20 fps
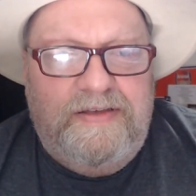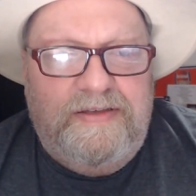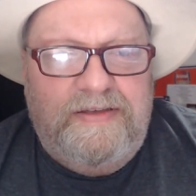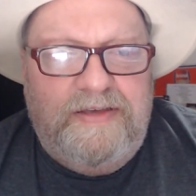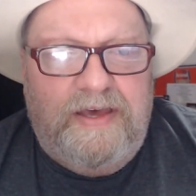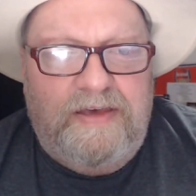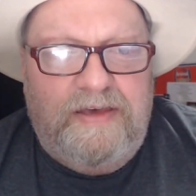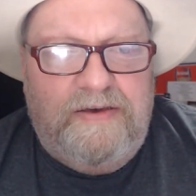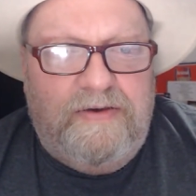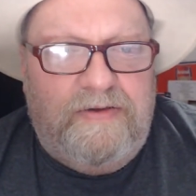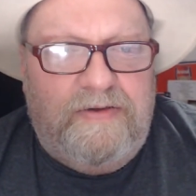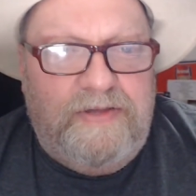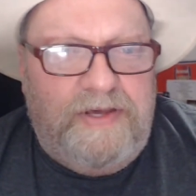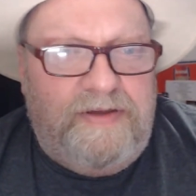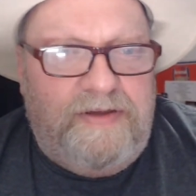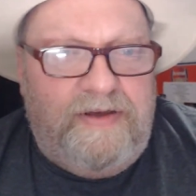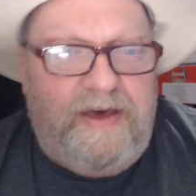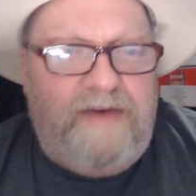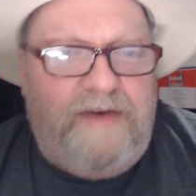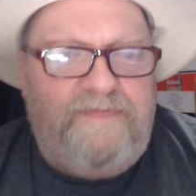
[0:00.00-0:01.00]
Yeah, you got
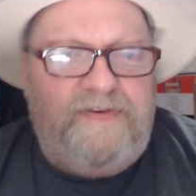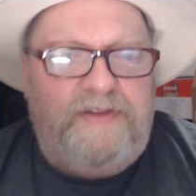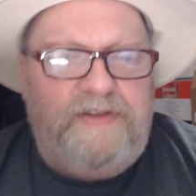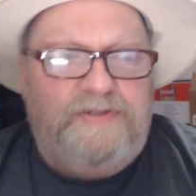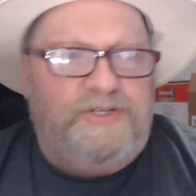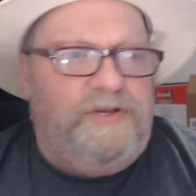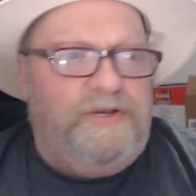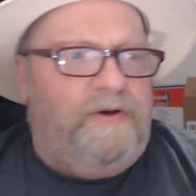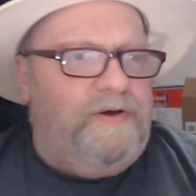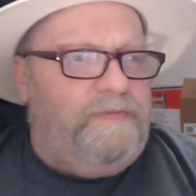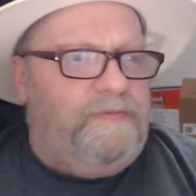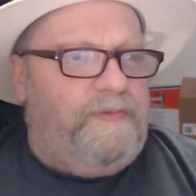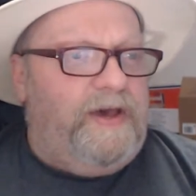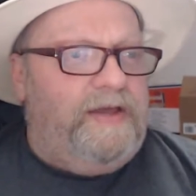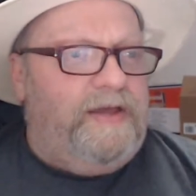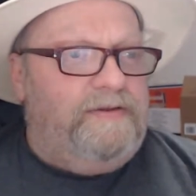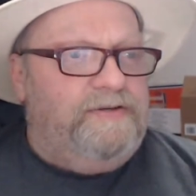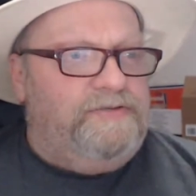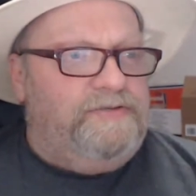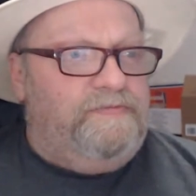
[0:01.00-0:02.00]
your avid
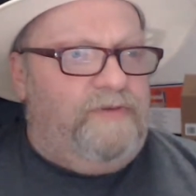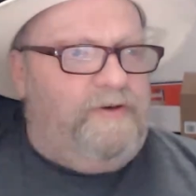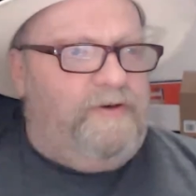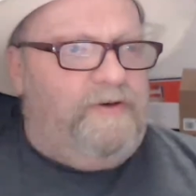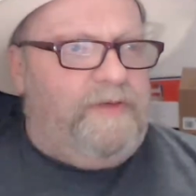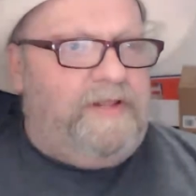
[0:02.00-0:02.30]
sidebanders might